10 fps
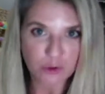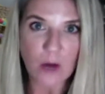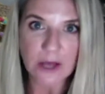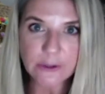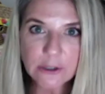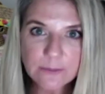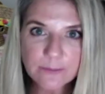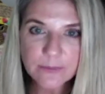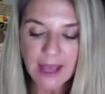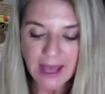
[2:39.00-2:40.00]
twaddle
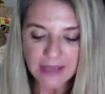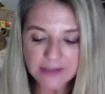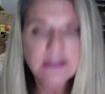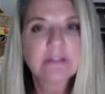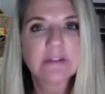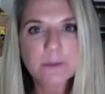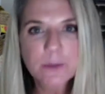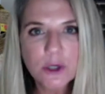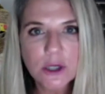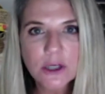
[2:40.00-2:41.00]
and a living
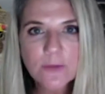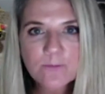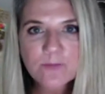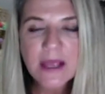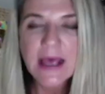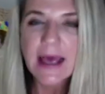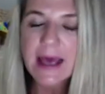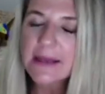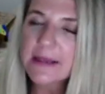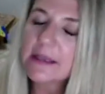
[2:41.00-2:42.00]
book.
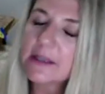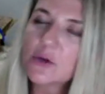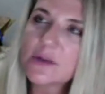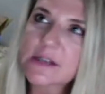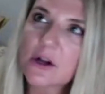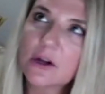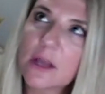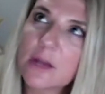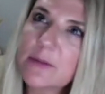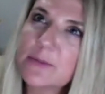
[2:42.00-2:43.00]
And it's hard.
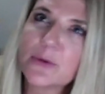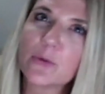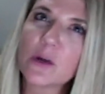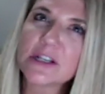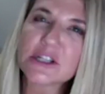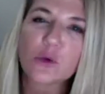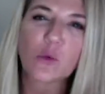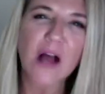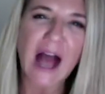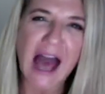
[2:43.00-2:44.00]
A lot of people want to
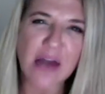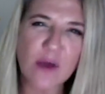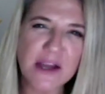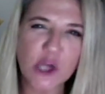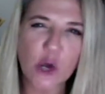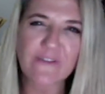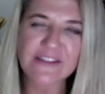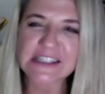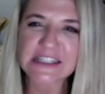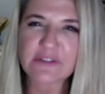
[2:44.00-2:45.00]
know, how do I know if
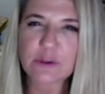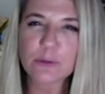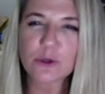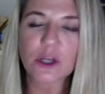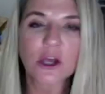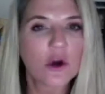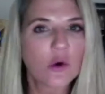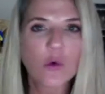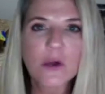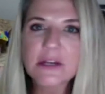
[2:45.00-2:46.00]
it's a living book?
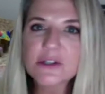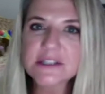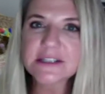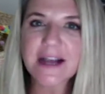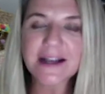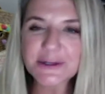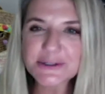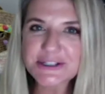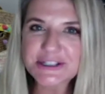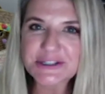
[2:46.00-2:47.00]
Well, here's the
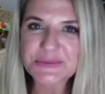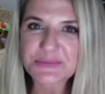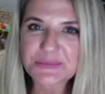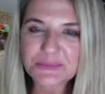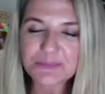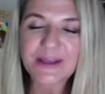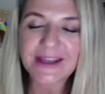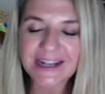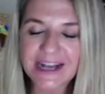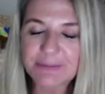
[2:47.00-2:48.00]
deal.
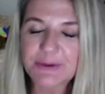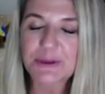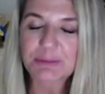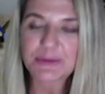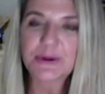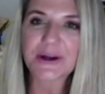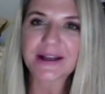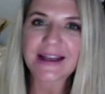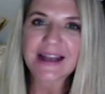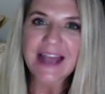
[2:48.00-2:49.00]
Pick up the
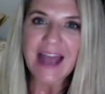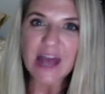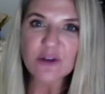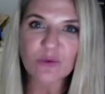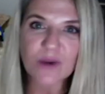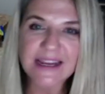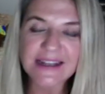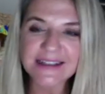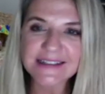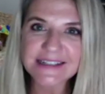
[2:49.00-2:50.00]
book and
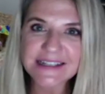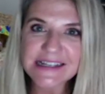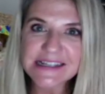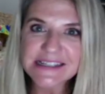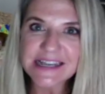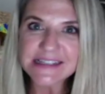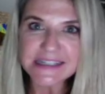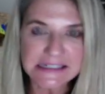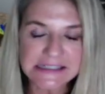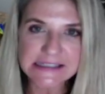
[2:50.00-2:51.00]
read it. Does
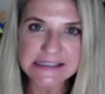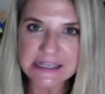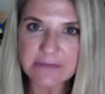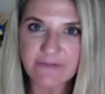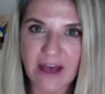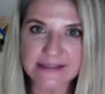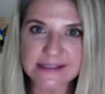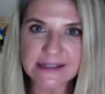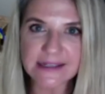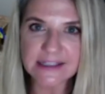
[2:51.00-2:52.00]
it seem
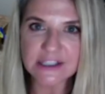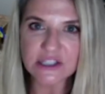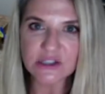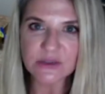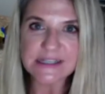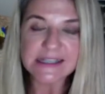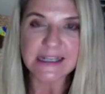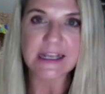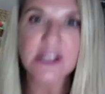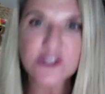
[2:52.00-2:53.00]
fascinating to you? Is it
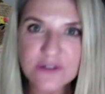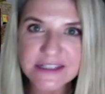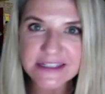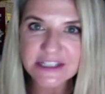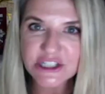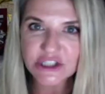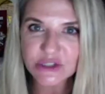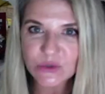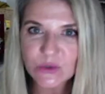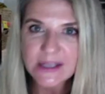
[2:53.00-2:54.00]
interesting to
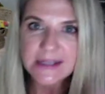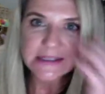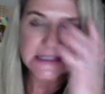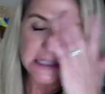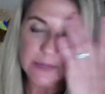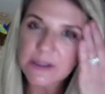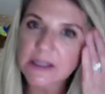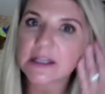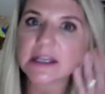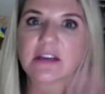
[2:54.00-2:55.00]
you?
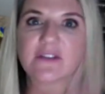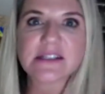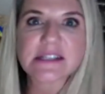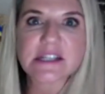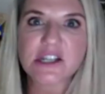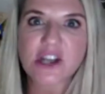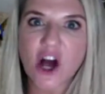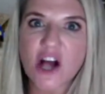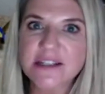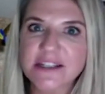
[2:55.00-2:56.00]
Typically, if it's
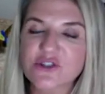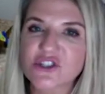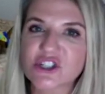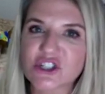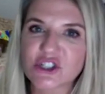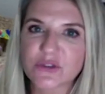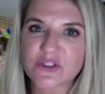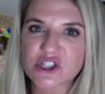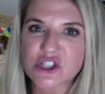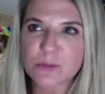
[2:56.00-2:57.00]
not interesting to you,
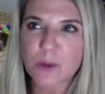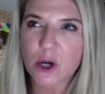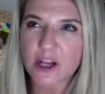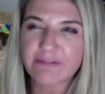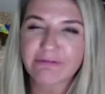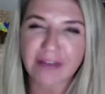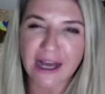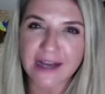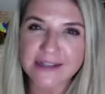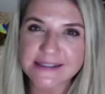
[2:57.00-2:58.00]
if it's just parting
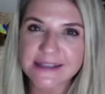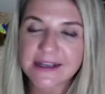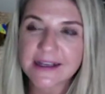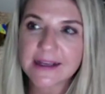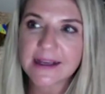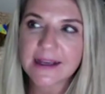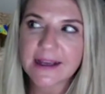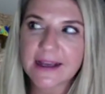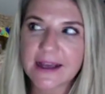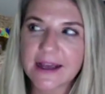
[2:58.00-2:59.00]
facts,
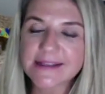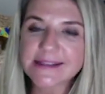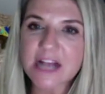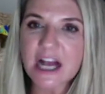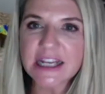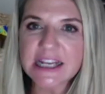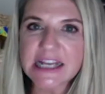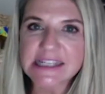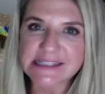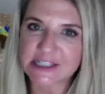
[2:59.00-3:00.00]
it's not going
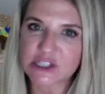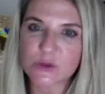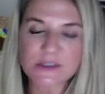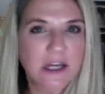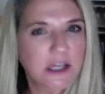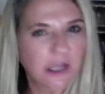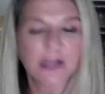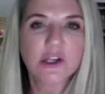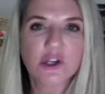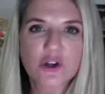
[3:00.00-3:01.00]
to excite you.
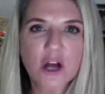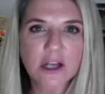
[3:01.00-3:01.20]
You're